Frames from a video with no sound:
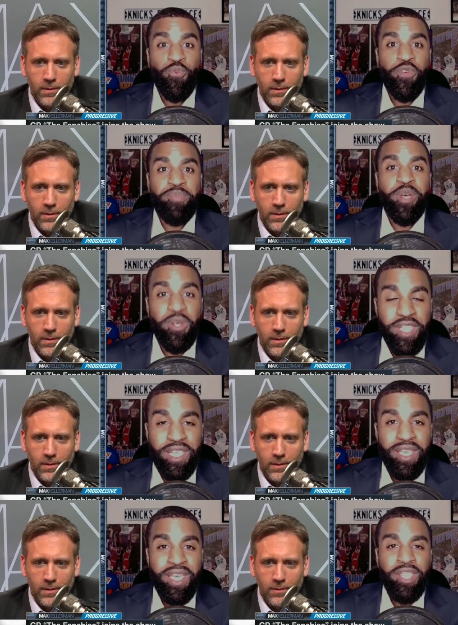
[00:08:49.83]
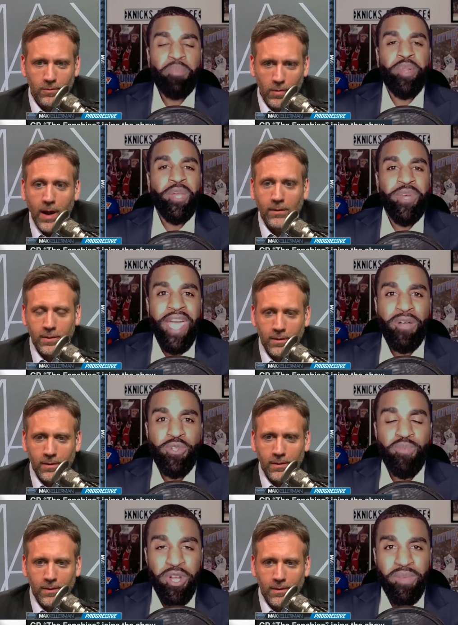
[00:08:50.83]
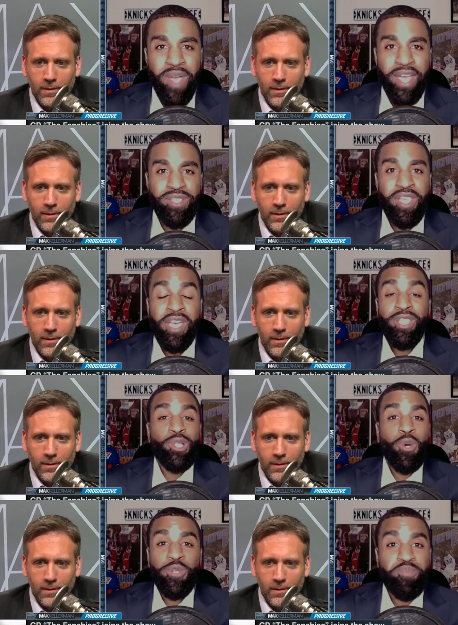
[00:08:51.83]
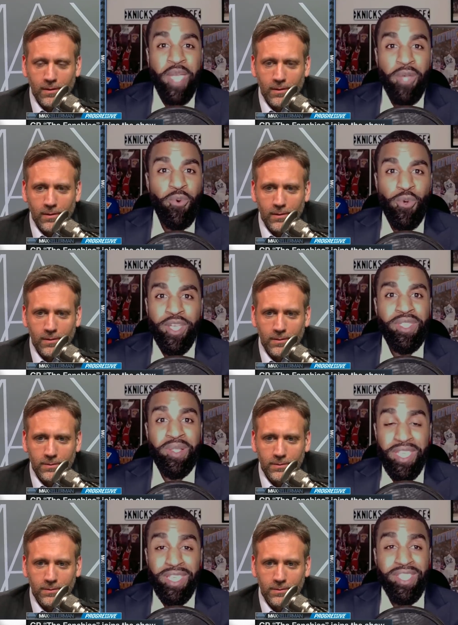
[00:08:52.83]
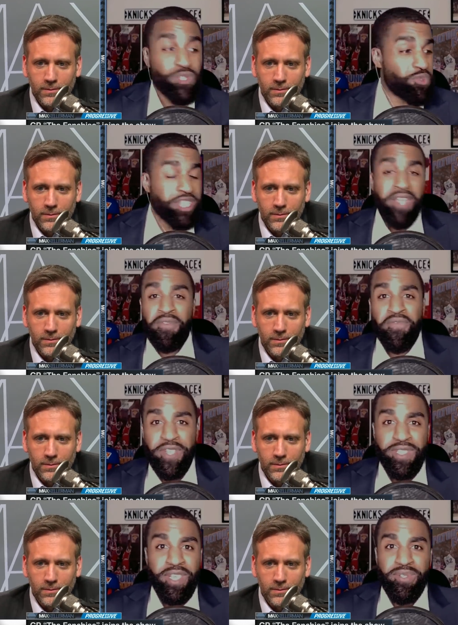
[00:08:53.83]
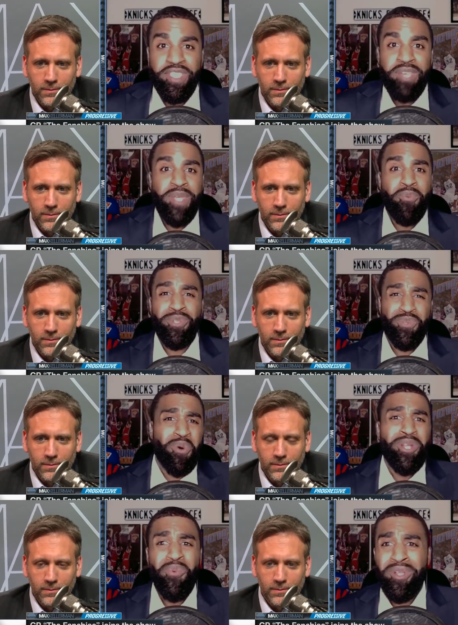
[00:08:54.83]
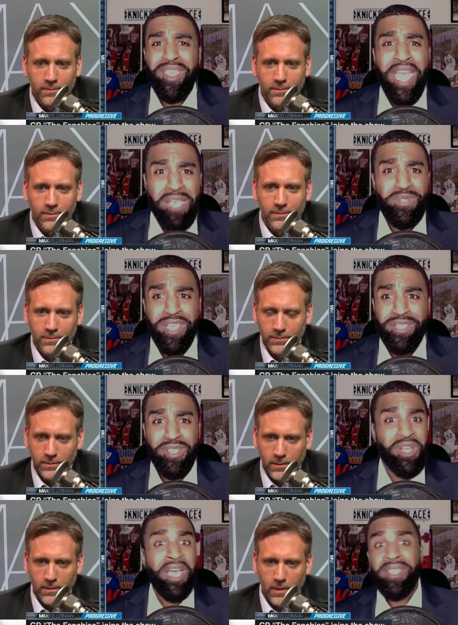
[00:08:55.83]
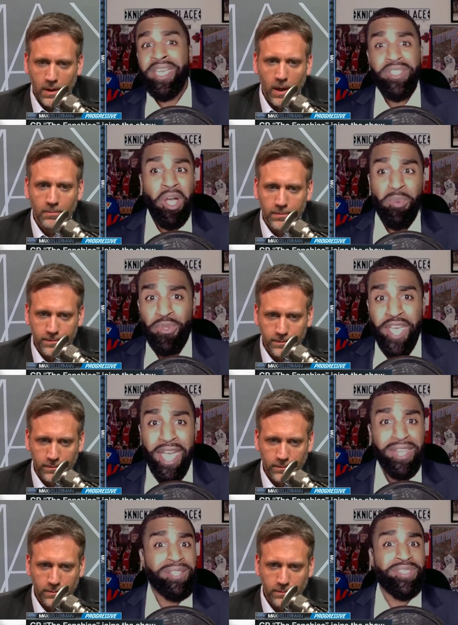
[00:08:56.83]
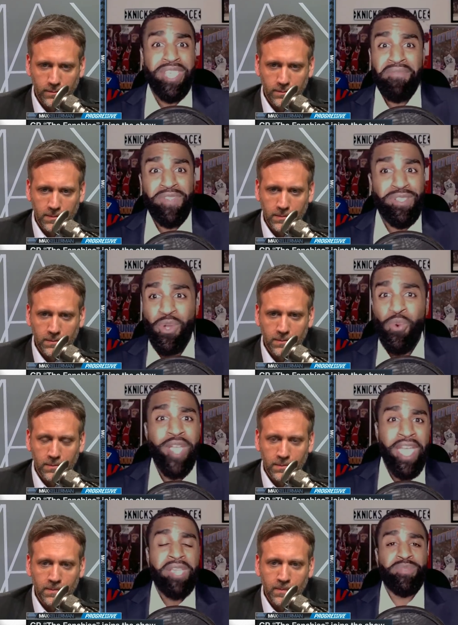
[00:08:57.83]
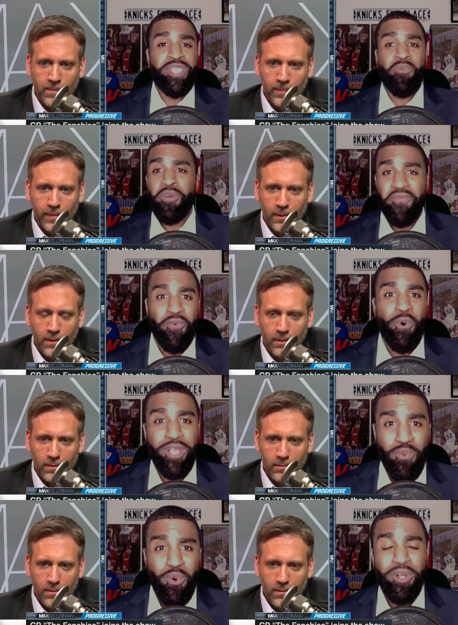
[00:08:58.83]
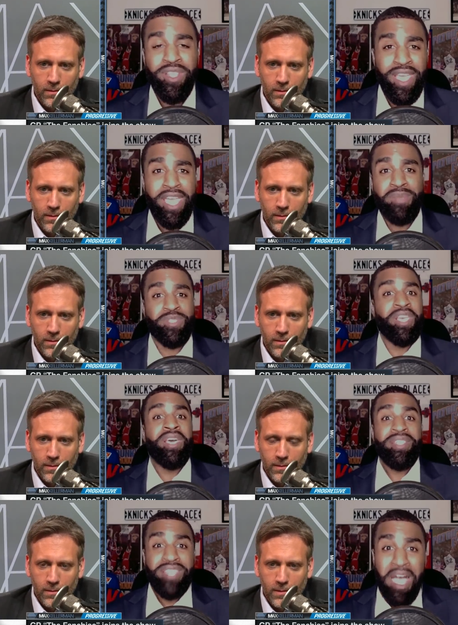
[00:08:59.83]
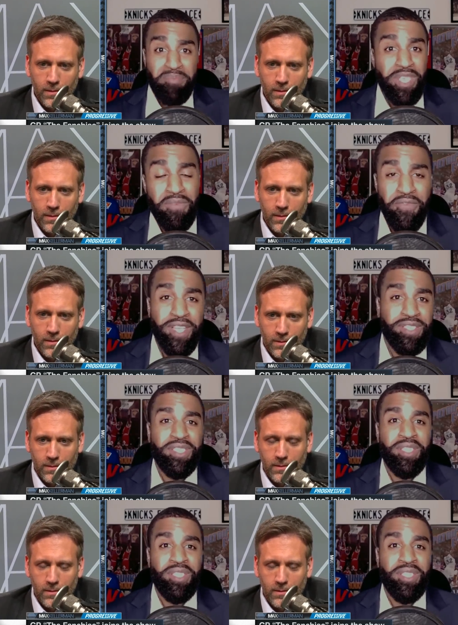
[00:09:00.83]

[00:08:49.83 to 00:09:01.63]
Speaker 1: rebuilding. They're playing right. with house money max, the lowest payroll in the league. This was David Fizdale's team that won 21 games last year. They yep. doubled that in 72 games. They won 41 games. Top defense in the